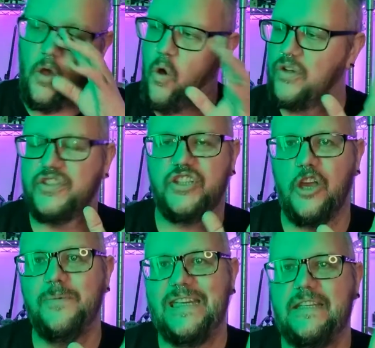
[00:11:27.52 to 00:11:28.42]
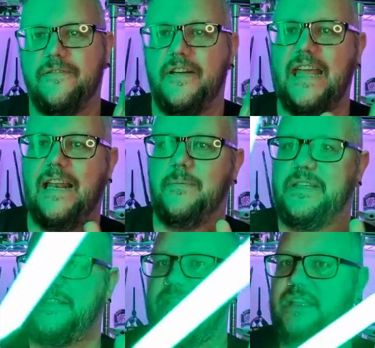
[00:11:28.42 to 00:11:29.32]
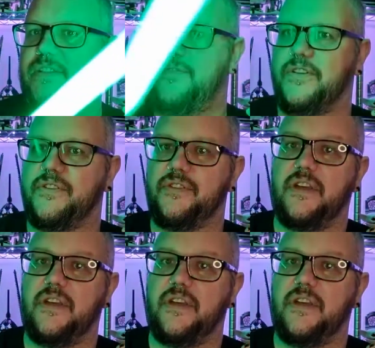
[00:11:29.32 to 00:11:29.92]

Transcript: So many different elements to these fonts.